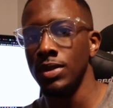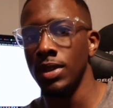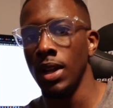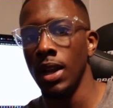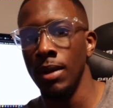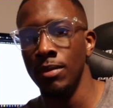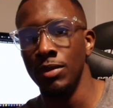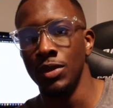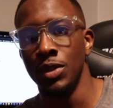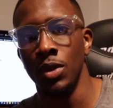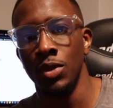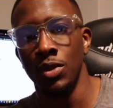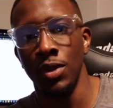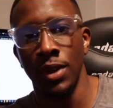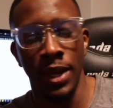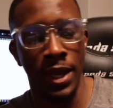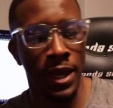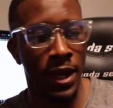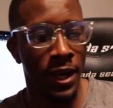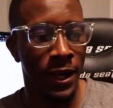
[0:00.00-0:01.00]
Salam. So
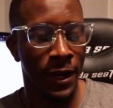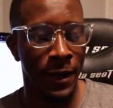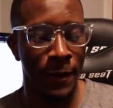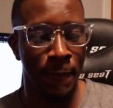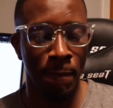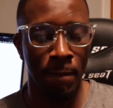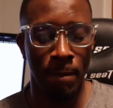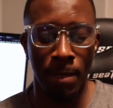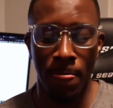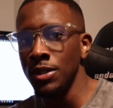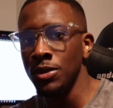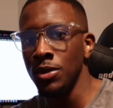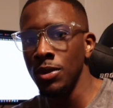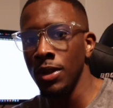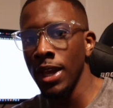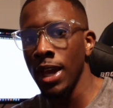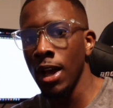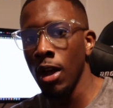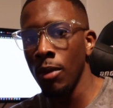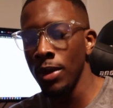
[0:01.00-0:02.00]
today,
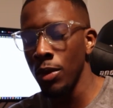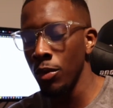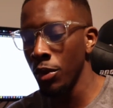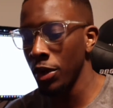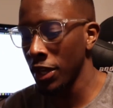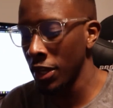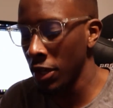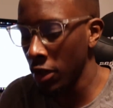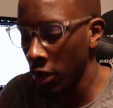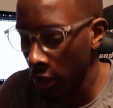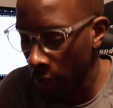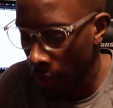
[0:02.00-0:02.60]
today I'll be working on